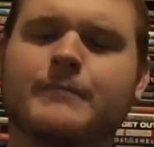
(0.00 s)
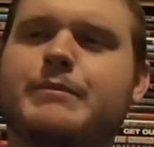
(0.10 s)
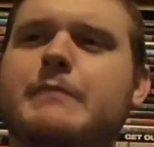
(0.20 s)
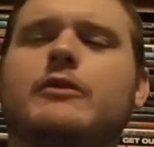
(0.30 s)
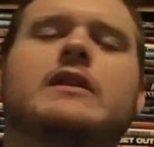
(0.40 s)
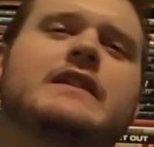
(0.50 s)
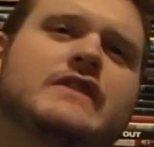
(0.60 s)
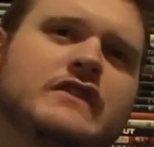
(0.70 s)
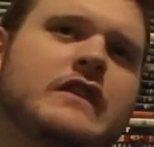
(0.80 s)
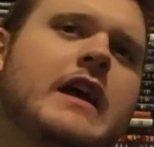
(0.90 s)
People are gonna
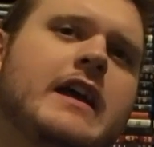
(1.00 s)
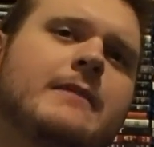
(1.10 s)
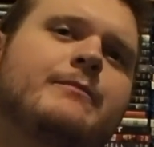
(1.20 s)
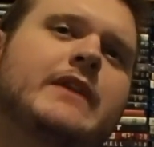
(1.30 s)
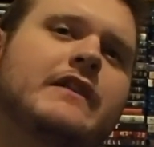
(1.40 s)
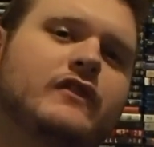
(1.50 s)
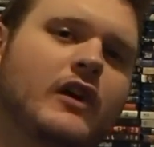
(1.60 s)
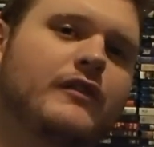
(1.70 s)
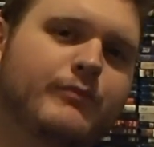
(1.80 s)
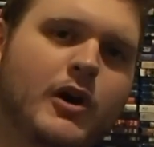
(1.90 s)
say that
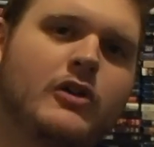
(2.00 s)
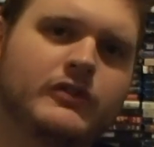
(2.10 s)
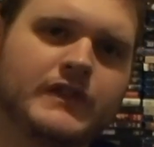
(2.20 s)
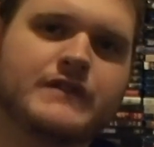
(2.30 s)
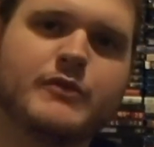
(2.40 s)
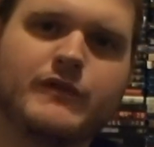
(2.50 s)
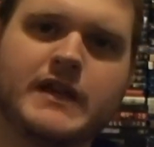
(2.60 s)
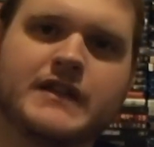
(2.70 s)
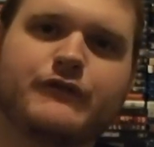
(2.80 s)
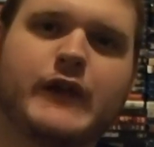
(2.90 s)
Darth Maul in this movie
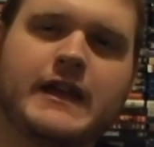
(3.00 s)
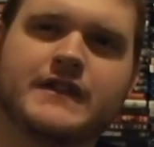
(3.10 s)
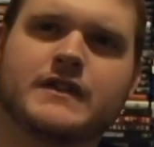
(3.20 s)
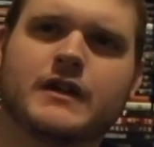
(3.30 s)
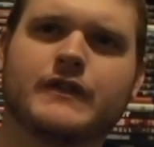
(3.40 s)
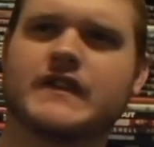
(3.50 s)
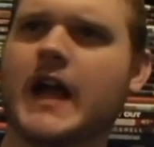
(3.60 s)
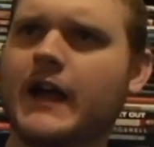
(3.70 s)
is fan service.